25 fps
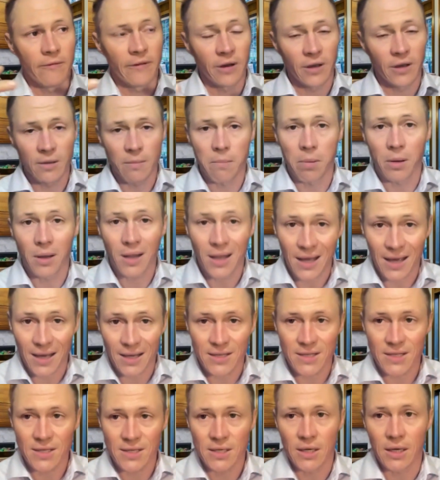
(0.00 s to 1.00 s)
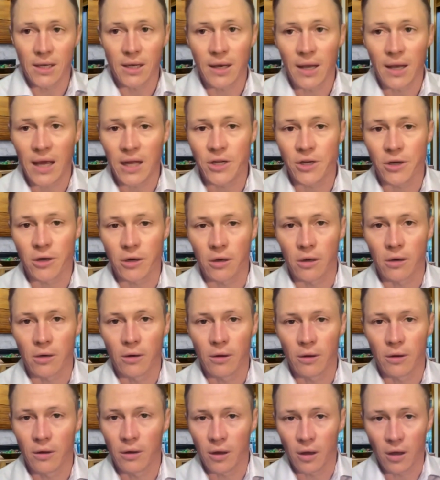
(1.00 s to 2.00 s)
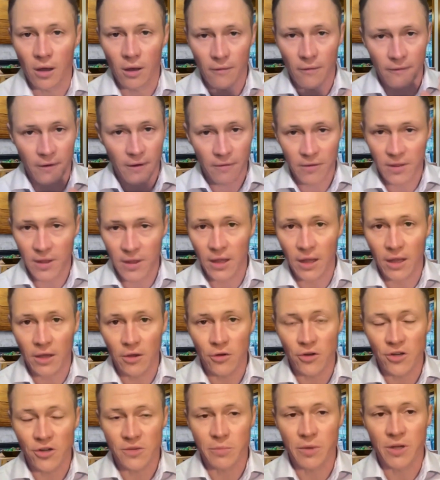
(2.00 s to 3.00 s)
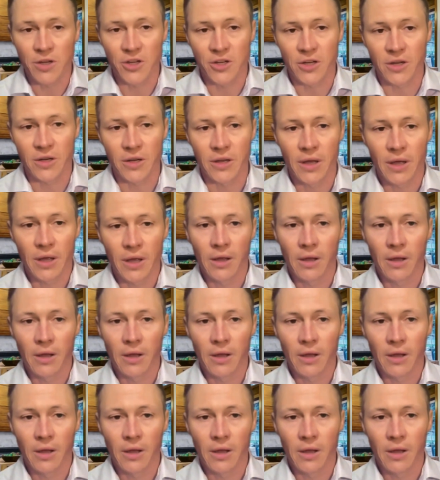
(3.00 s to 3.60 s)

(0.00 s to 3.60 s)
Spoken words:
very complex in nature of everything that you just mentioned.